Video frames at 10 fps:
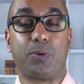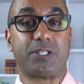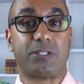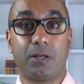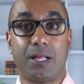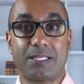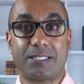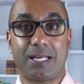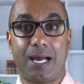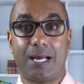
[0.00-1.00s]
with sunglasses
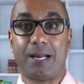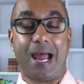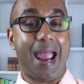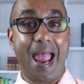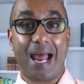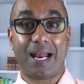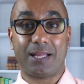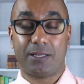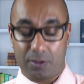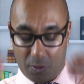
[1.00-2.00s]
on, a hat
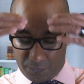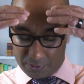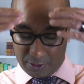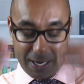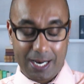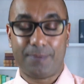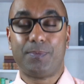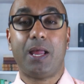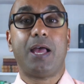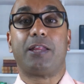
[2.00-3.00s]
on over their head,
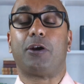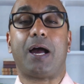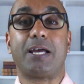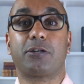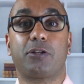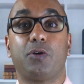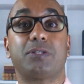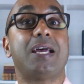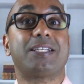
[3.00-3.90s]
their eyes are closed.